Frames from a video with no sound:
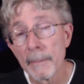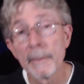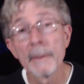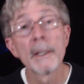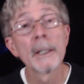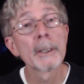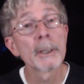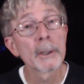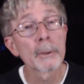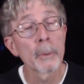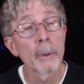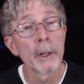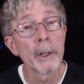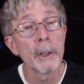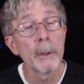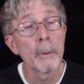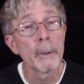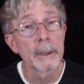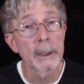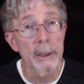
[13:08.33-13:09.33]
this is where
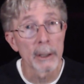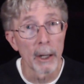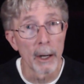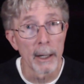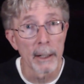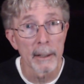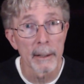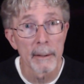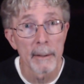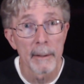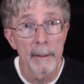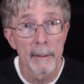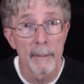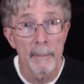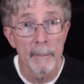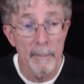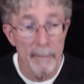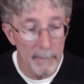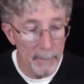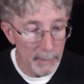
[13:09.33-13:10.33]
you would start.
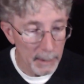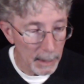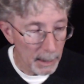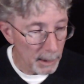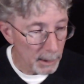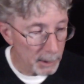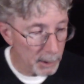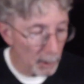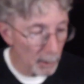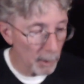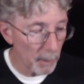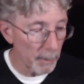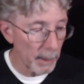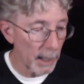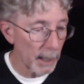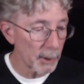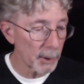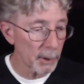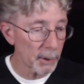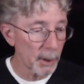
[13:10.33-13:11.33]
So the
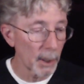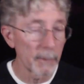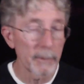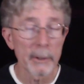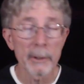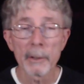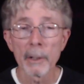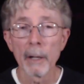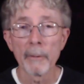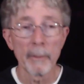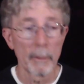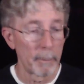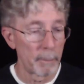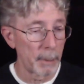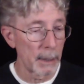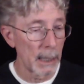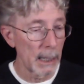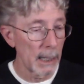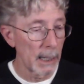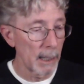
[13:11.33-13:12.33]
man, just give yourself a
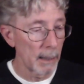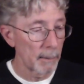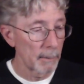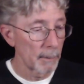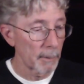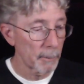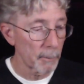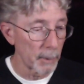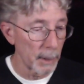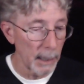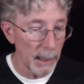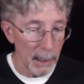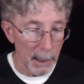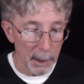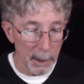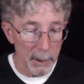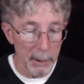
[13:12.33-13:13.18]
B3.